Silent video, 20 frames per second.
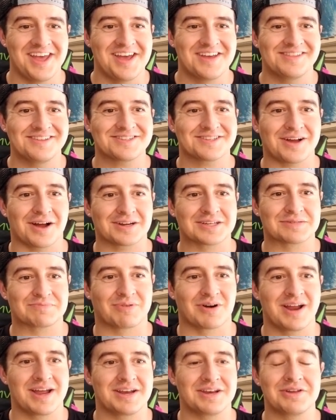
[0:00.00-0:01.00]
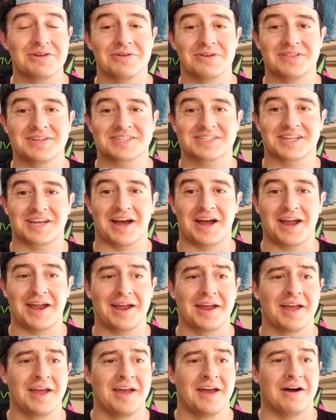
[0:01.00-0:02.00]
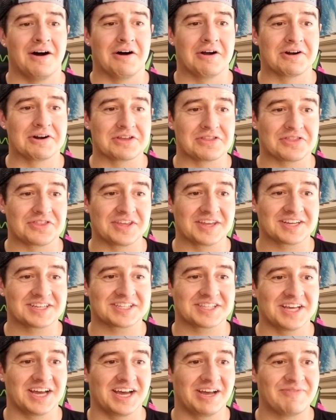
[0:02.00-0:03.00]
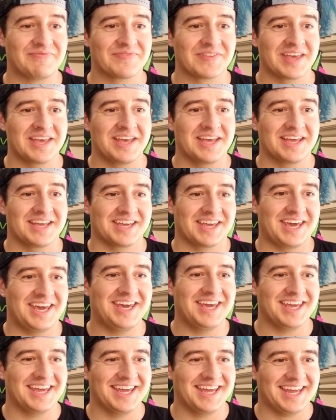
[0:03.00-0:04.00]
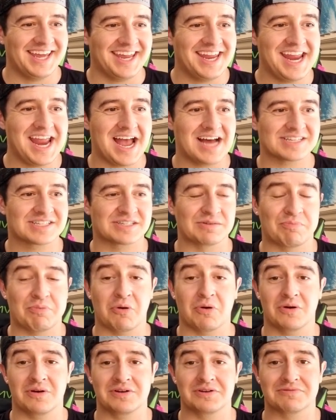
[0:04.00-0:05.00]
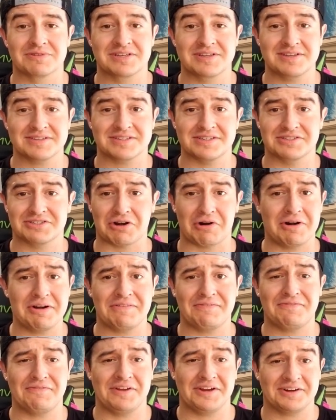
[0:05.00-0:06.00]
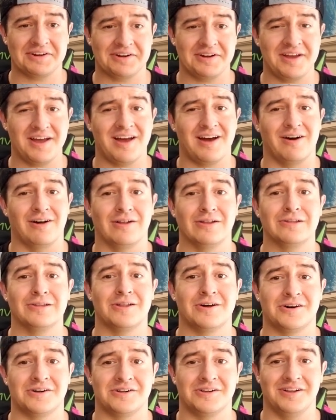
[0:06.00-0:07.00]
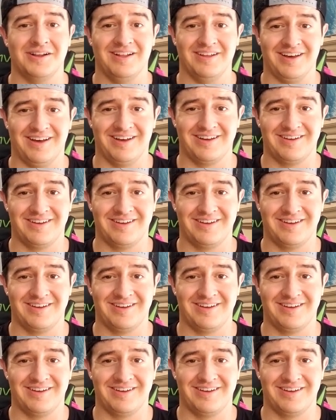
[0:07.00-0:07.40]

this stock is brand new and this guy already thinks that he has support and resistance already figured out. Lol.